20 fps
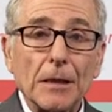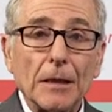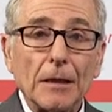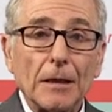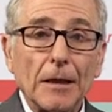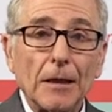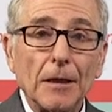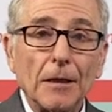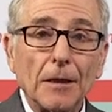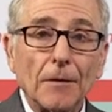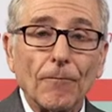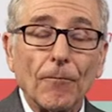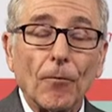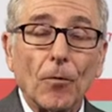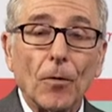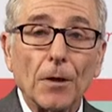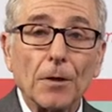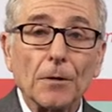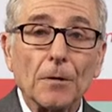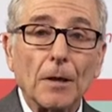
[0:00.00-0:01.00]
in the
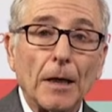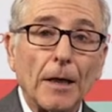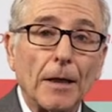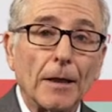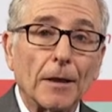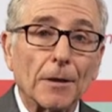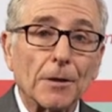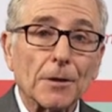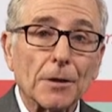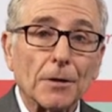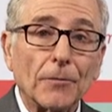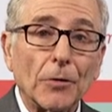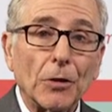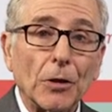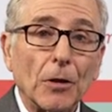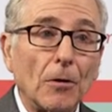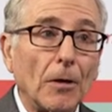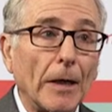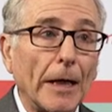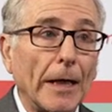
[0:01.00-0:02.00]
four trials of a
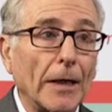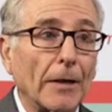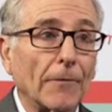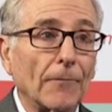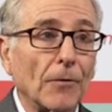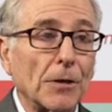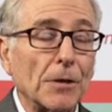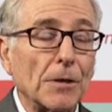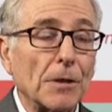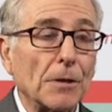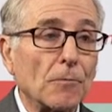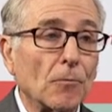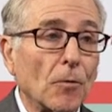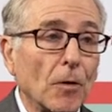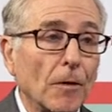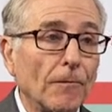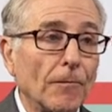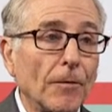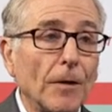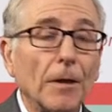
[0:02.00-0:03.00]
NOAC versus
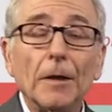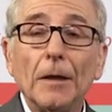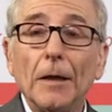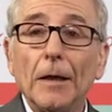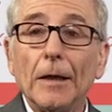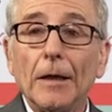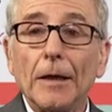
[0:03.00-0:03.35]
warfarin